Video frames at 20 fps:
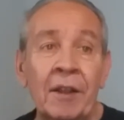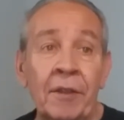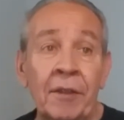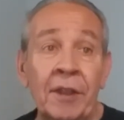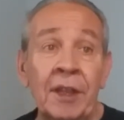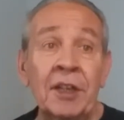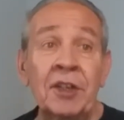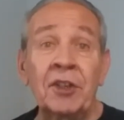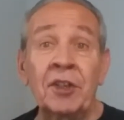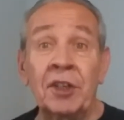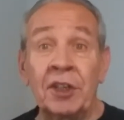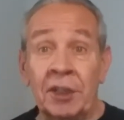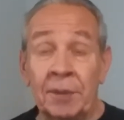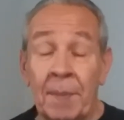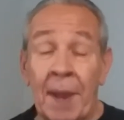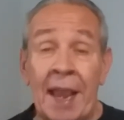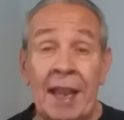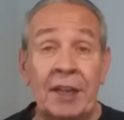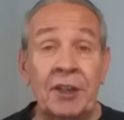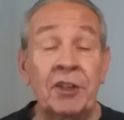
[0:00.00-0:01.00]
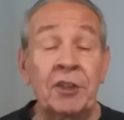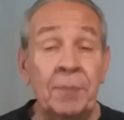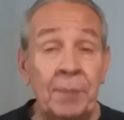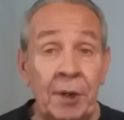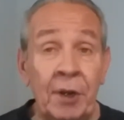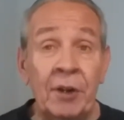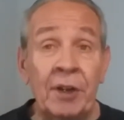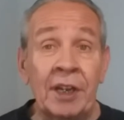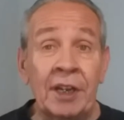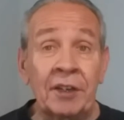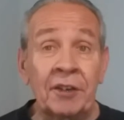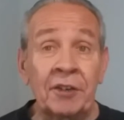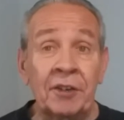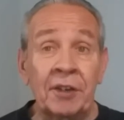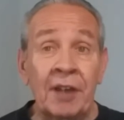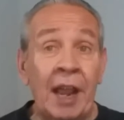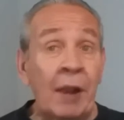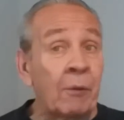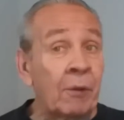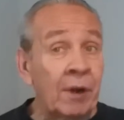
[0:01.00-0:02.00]
This is my experience.
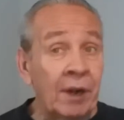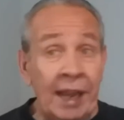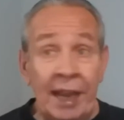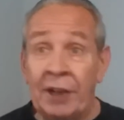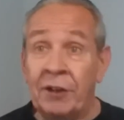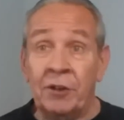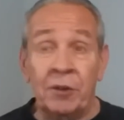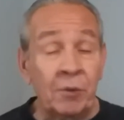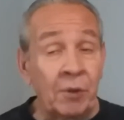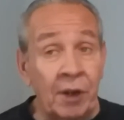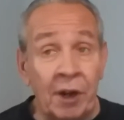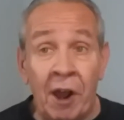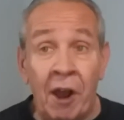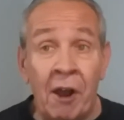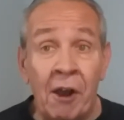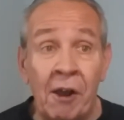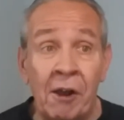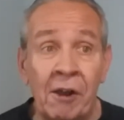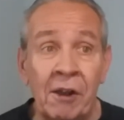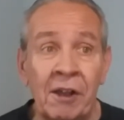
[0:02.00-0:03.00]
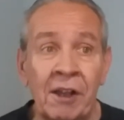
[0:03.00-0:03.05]
I relate to it all.